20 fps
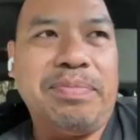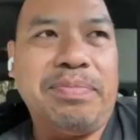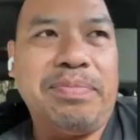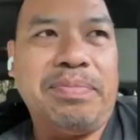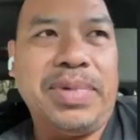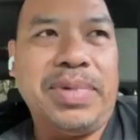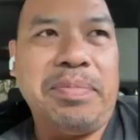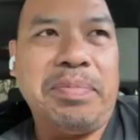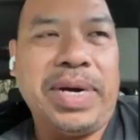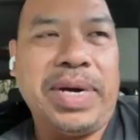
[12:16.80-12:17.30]

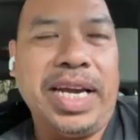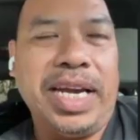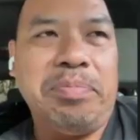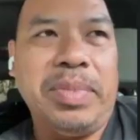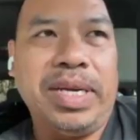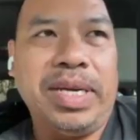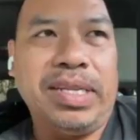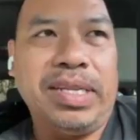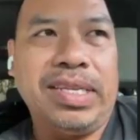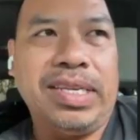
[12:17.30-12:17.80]
my mind
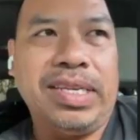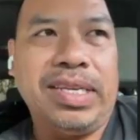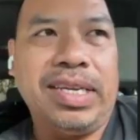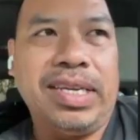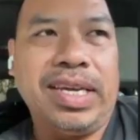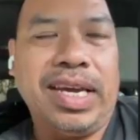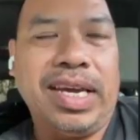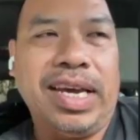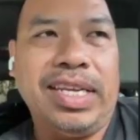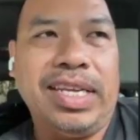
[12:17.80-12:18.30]

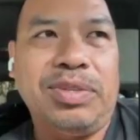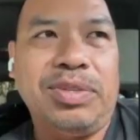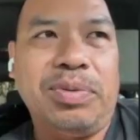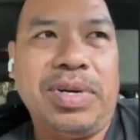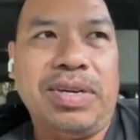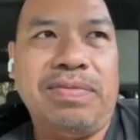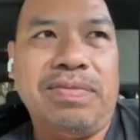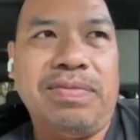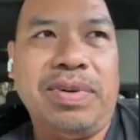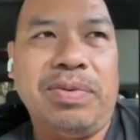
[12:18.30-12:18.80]
melting at
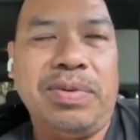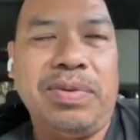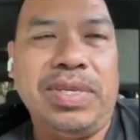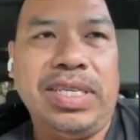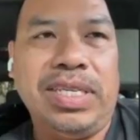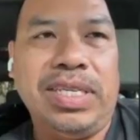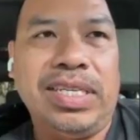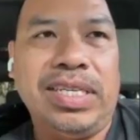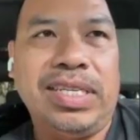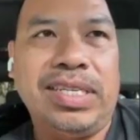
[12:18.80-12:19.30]
12 a
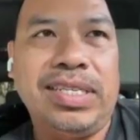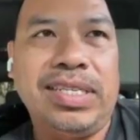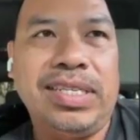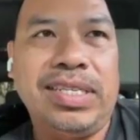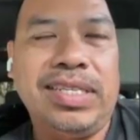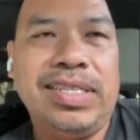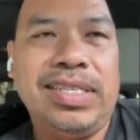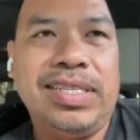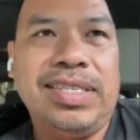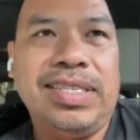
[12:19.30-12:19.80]
week.
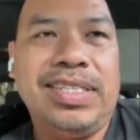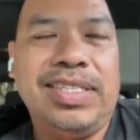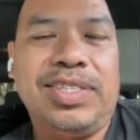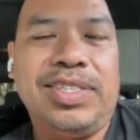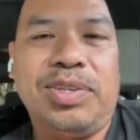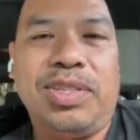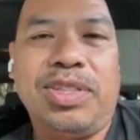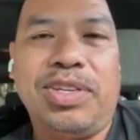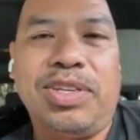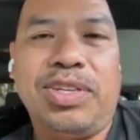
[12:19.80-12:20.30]

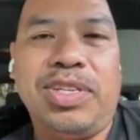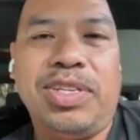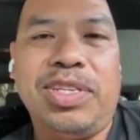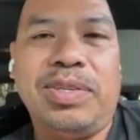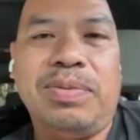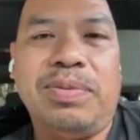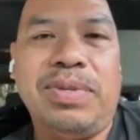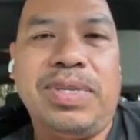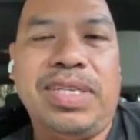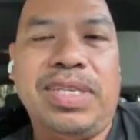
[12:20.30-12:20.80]
So 30
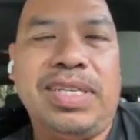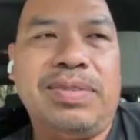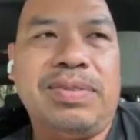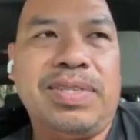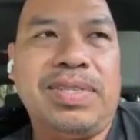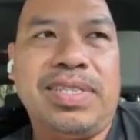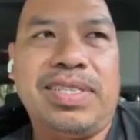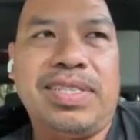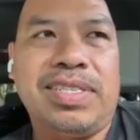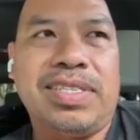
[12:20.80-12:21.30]
a week
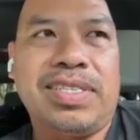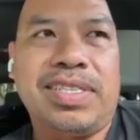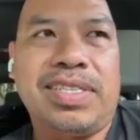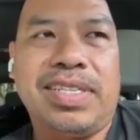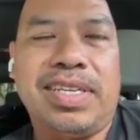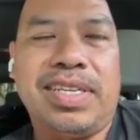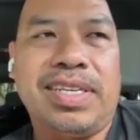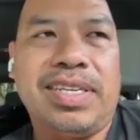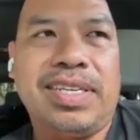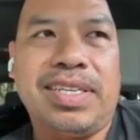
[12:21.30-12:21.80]
was just
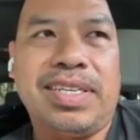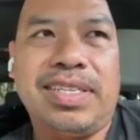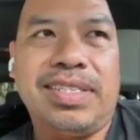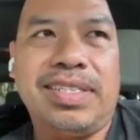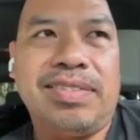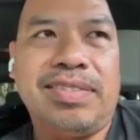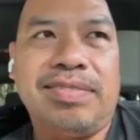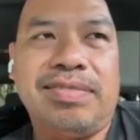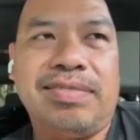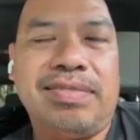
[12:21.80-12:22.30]
like,
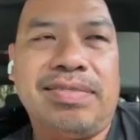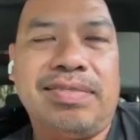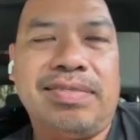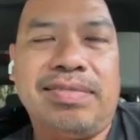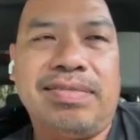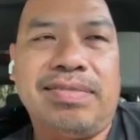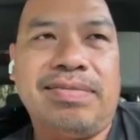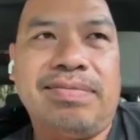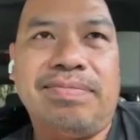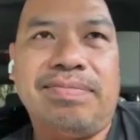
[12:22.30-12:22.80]

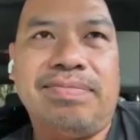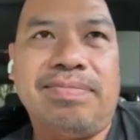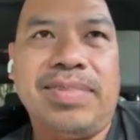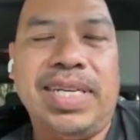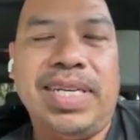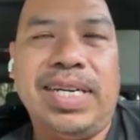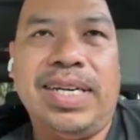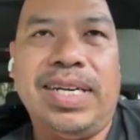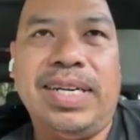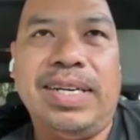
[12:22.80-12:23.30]

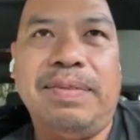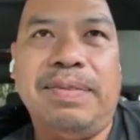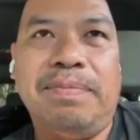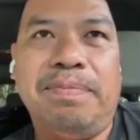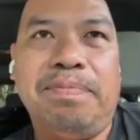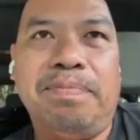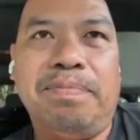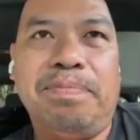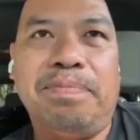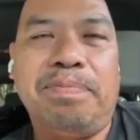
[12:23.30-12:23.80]
um,
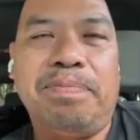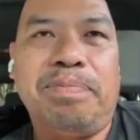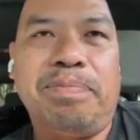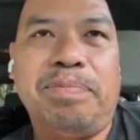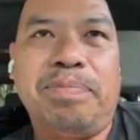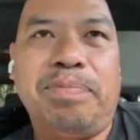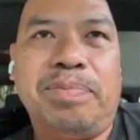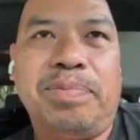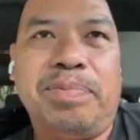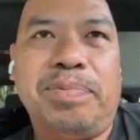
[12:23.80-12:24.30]

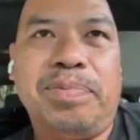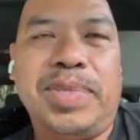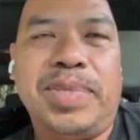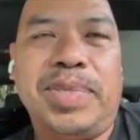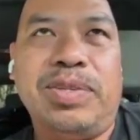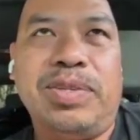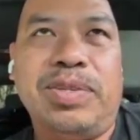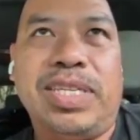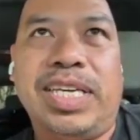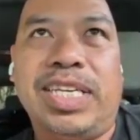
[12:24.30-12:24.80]

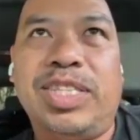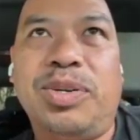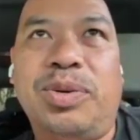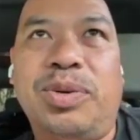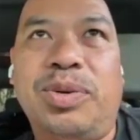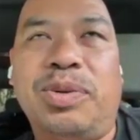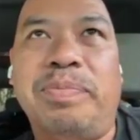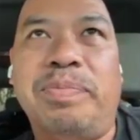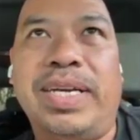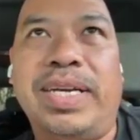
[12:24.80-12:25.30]
it was like
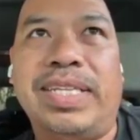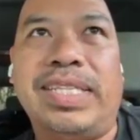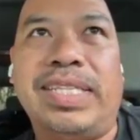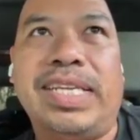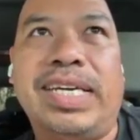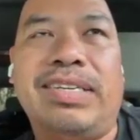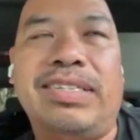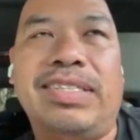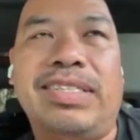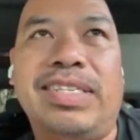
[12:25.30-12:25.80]
total
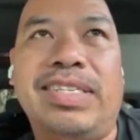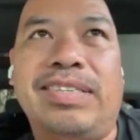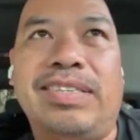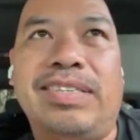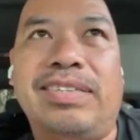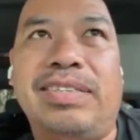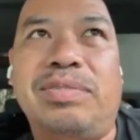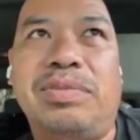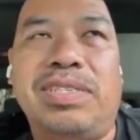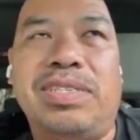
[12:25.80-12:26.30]
meltdown,
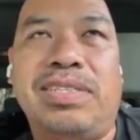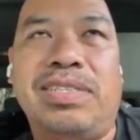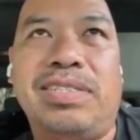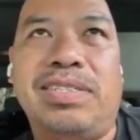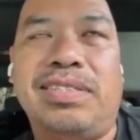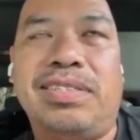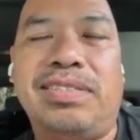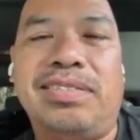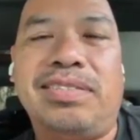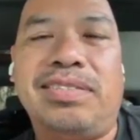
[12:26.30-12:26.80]
it
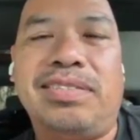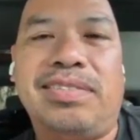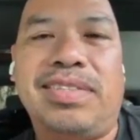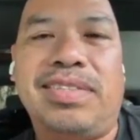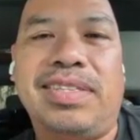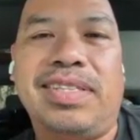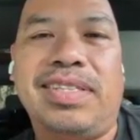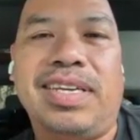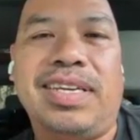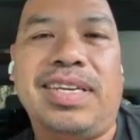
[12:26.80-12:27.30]
was
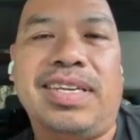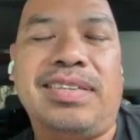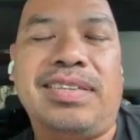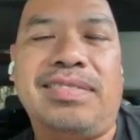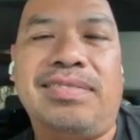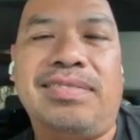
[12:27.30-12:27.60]
like,